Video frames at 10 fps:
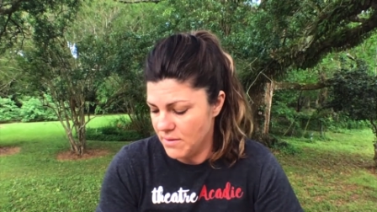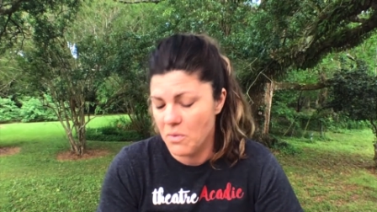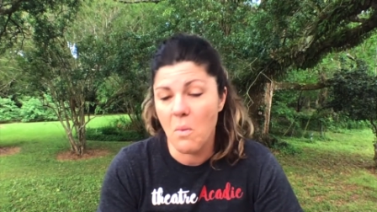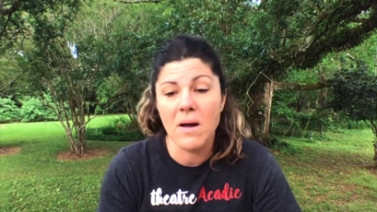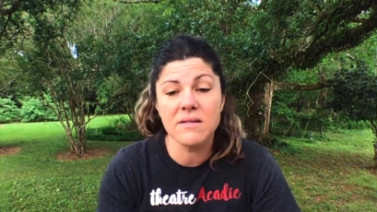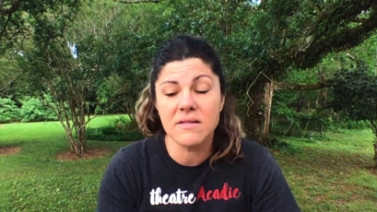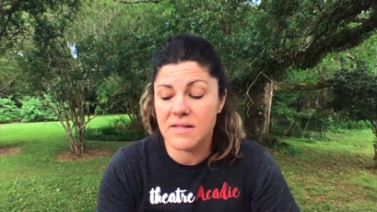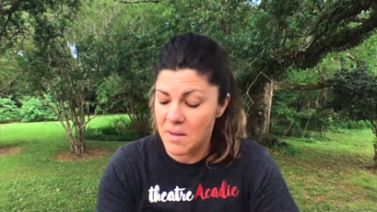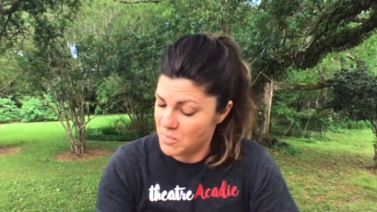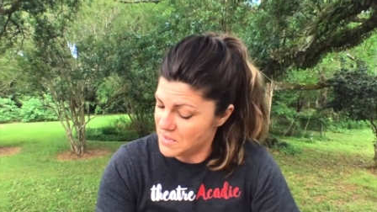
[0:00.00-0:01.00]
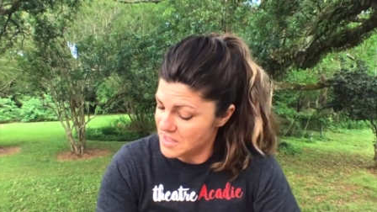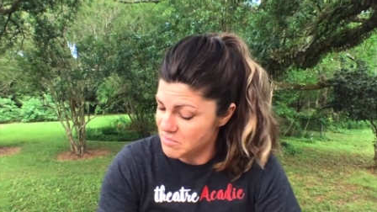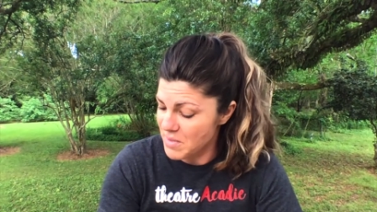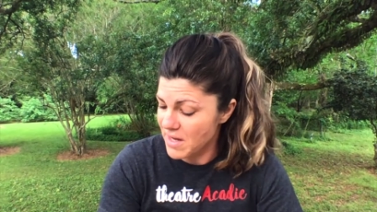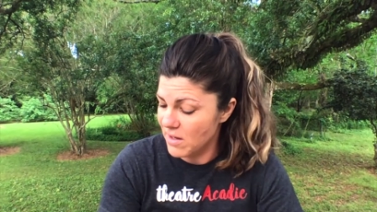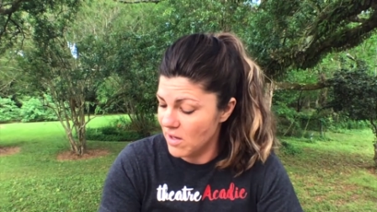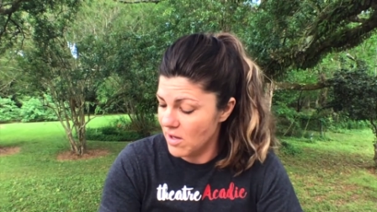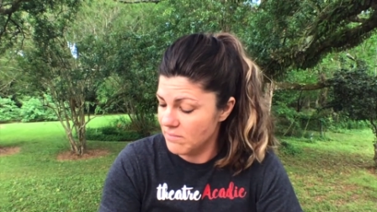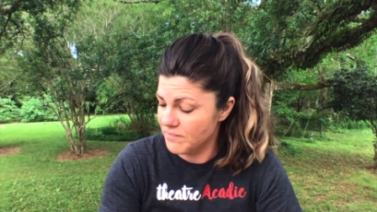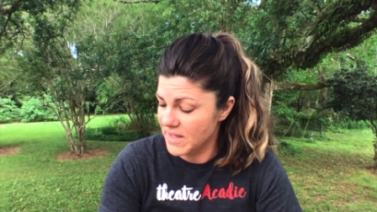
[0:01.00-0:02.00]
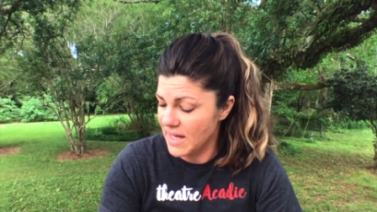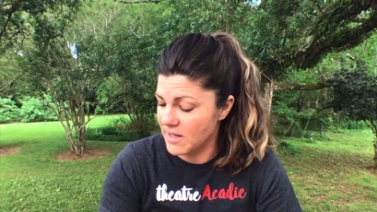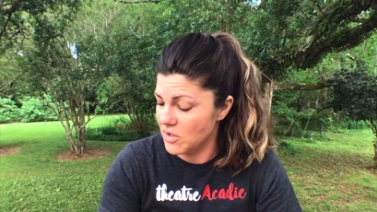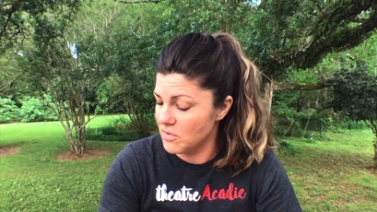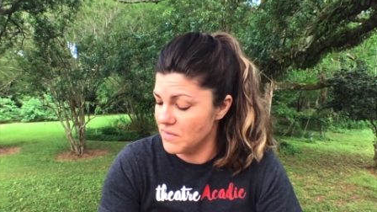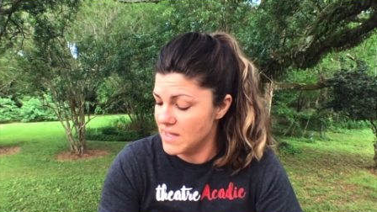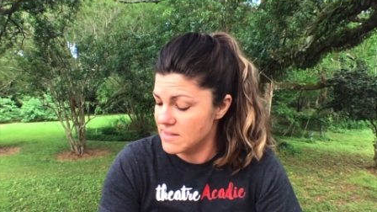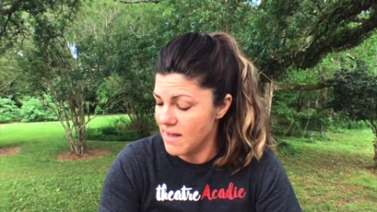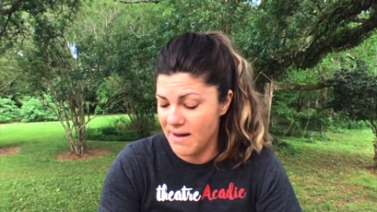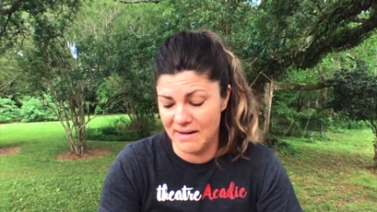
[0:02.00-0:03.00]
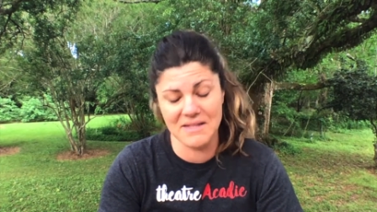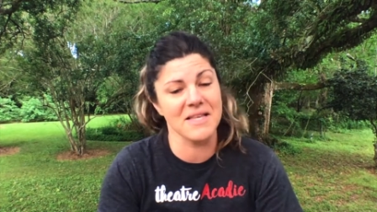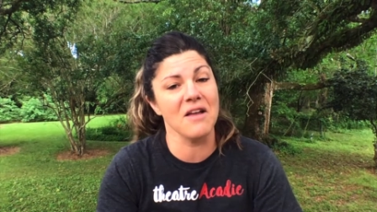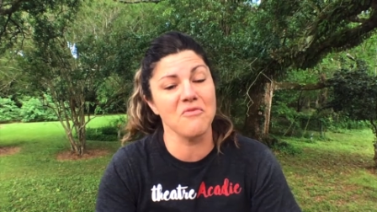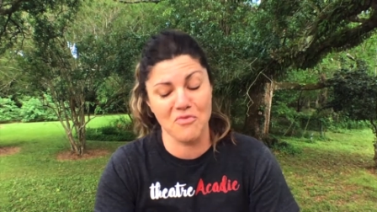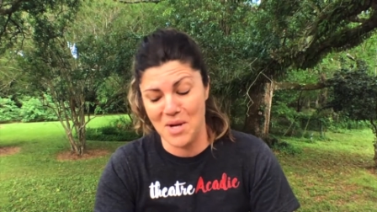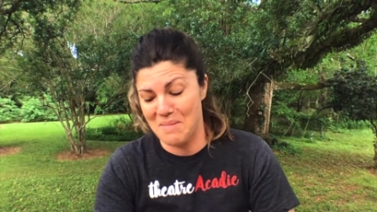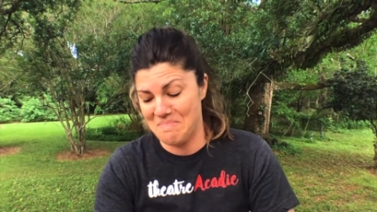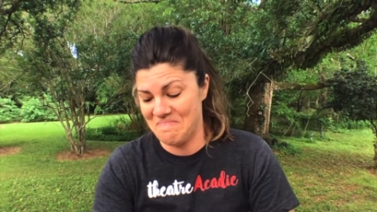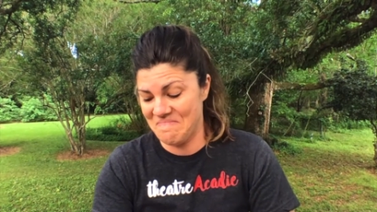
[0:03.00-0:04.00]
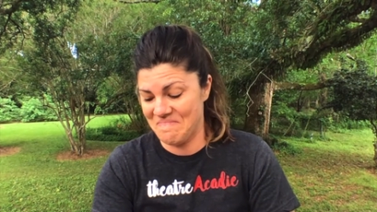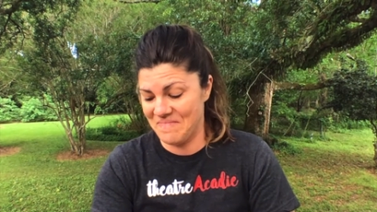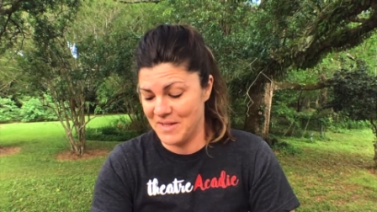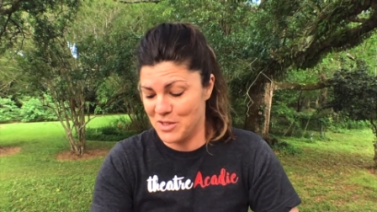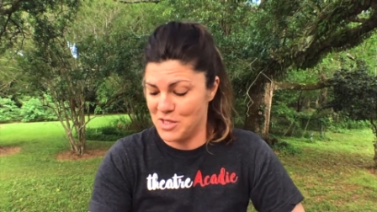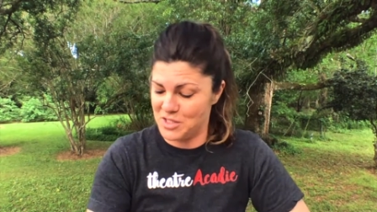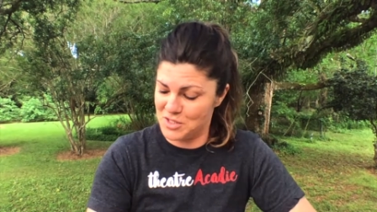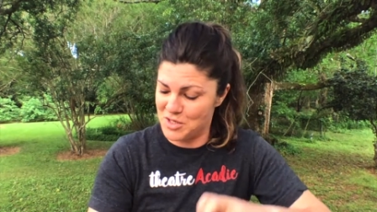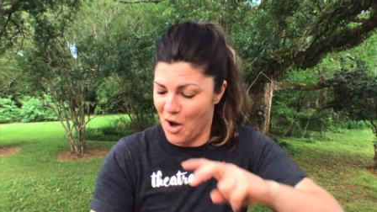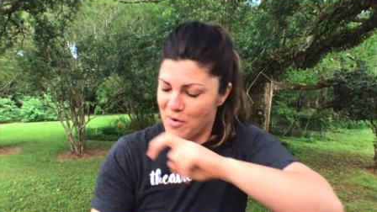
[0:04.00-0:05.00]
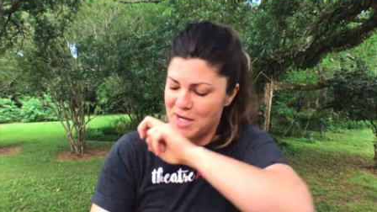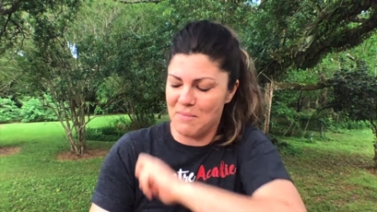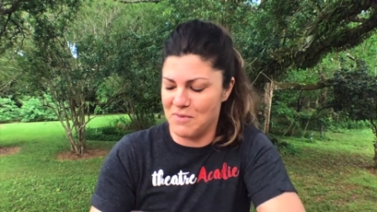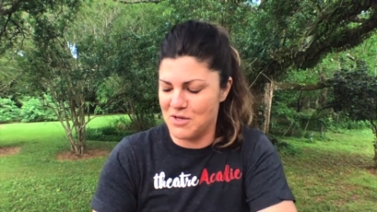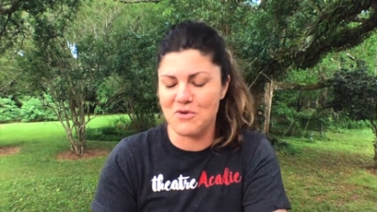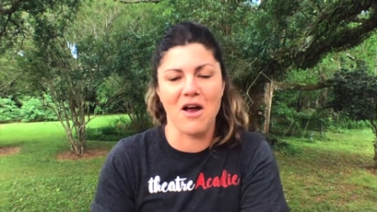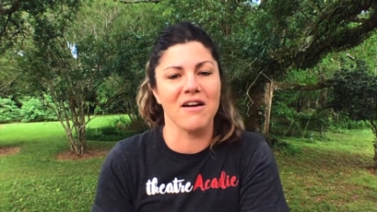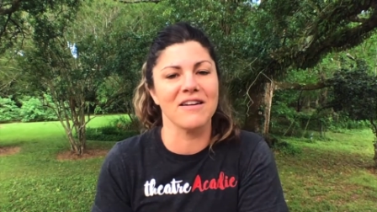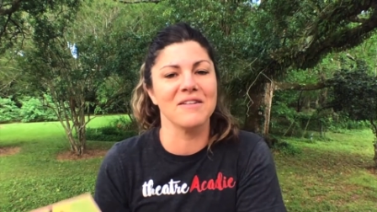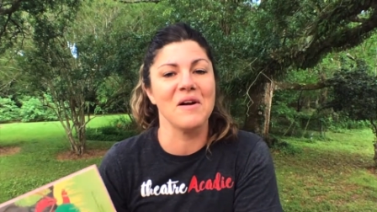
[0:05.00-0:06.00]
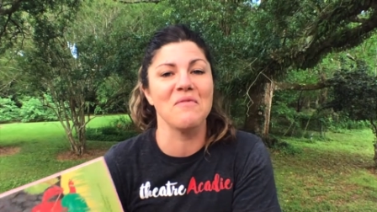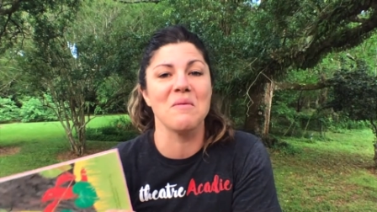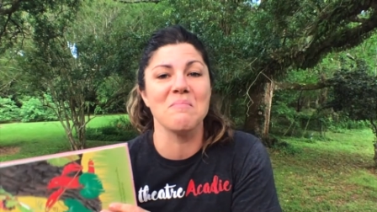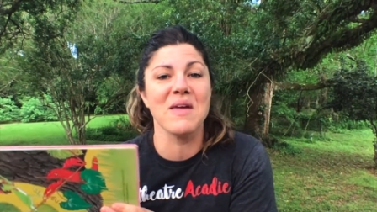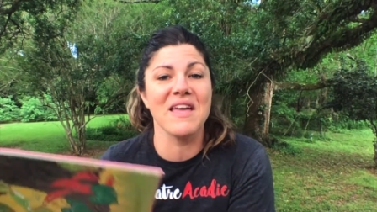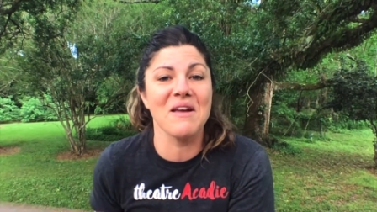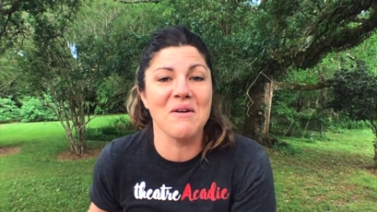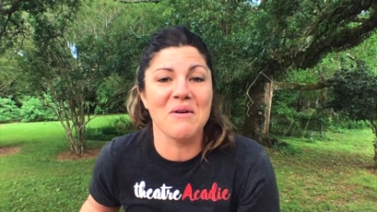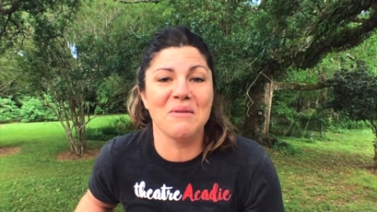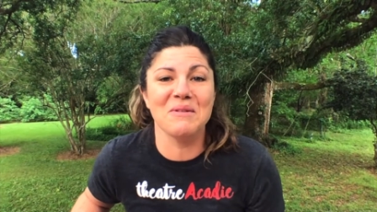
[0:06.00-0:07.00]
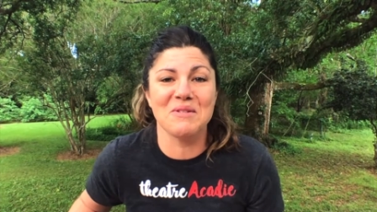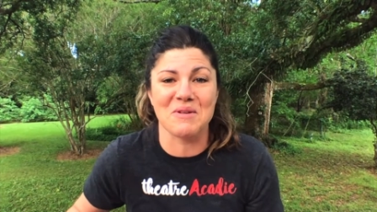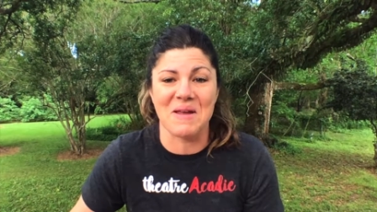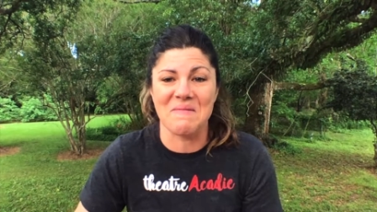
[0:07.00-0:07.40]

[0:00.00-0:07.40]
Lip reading: One snip with his big claw, and Clovis had Lisette free. She scurried up the trunk of the big oak tree.